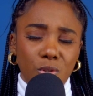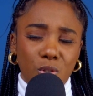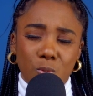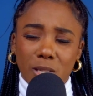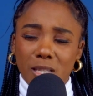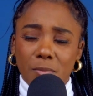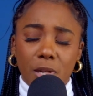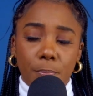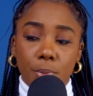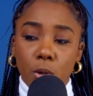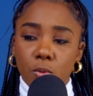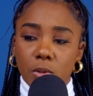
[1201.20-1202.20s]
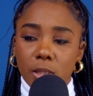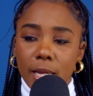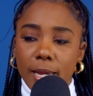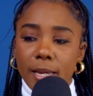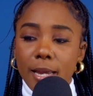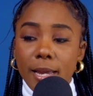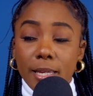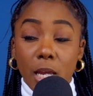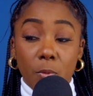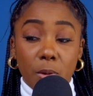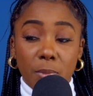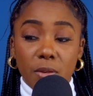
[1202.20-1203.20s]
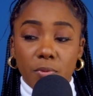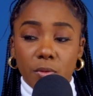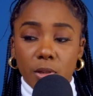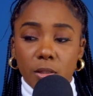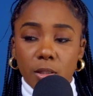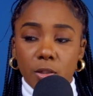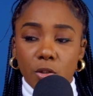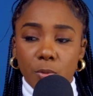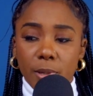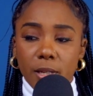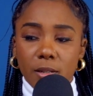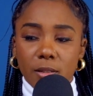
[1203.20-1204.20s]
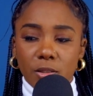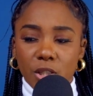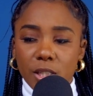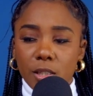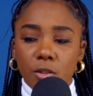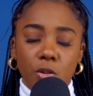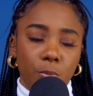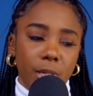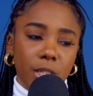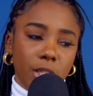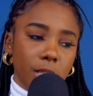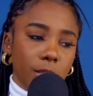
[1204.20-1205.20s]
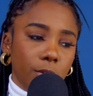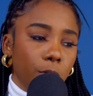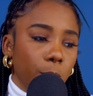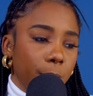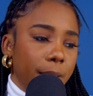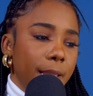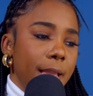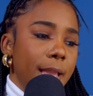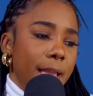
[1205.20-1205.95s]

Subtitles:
You just want something to post. Like, can we be for real a little bit? Just a little bit. Just a little bit.